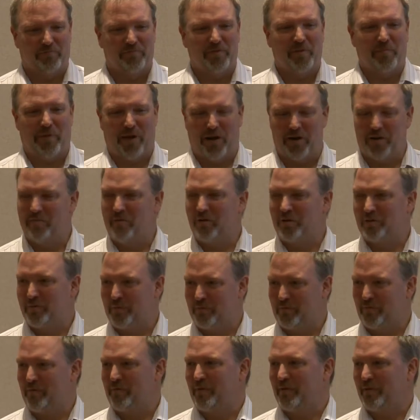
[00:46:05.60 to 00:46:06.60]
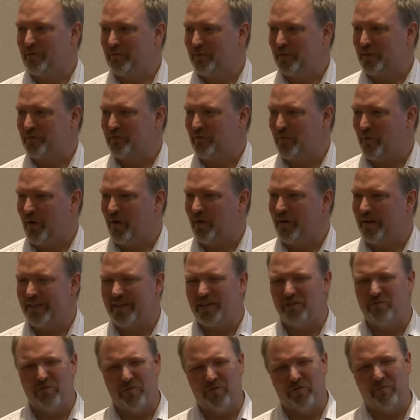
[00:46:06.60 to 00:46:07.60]
compared to most people, we've been doing this for a while. I
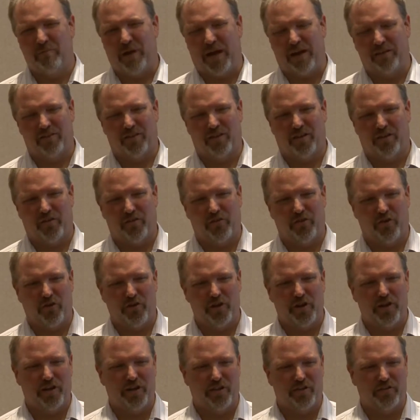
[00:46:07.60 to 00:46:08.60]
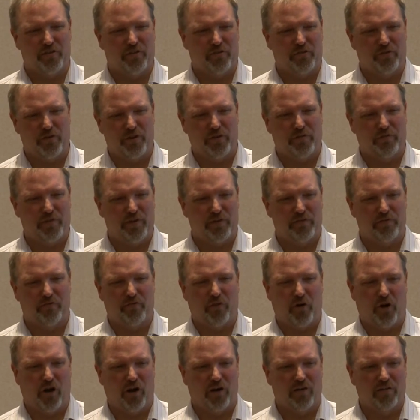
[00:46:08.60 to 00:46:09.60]
think we were about the 30th or 35th
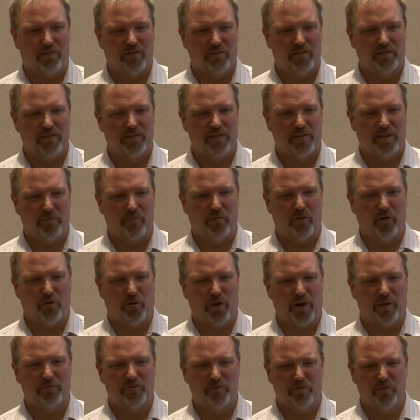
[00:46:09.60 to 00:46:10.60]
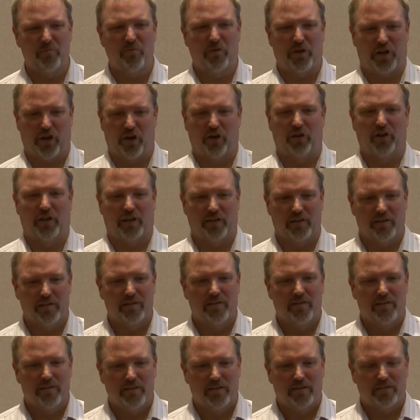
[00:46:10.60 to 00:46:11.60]
VAR in the program, so we're pretty early.
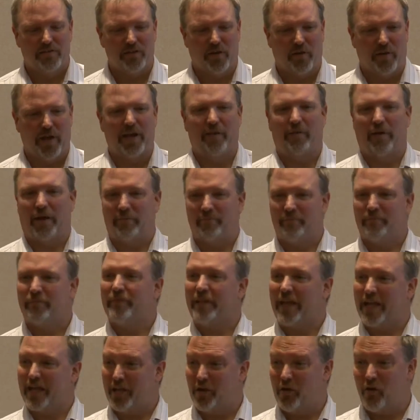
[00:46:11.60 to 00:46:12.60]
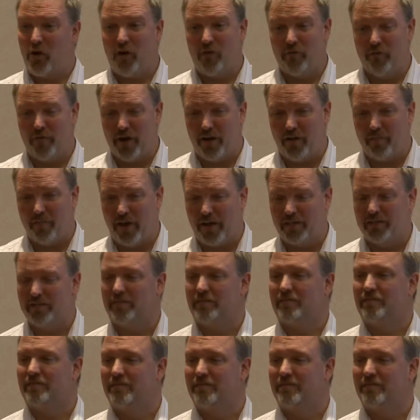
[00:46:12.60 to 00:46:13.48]
So anyway, thank you all very much.